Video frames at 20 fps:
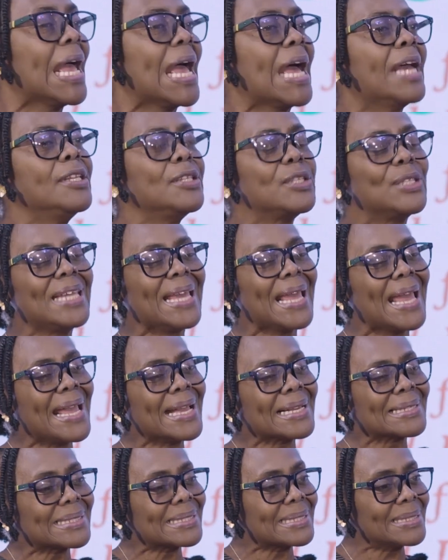and the
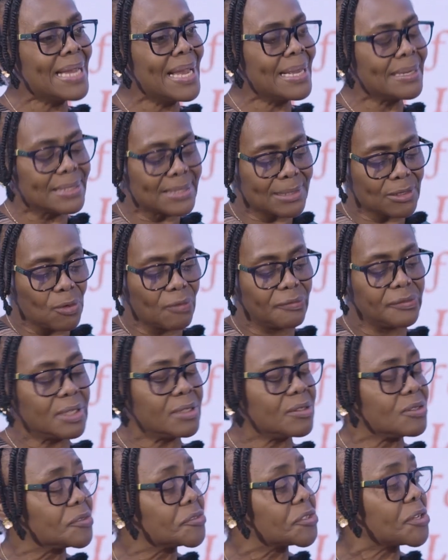extent of the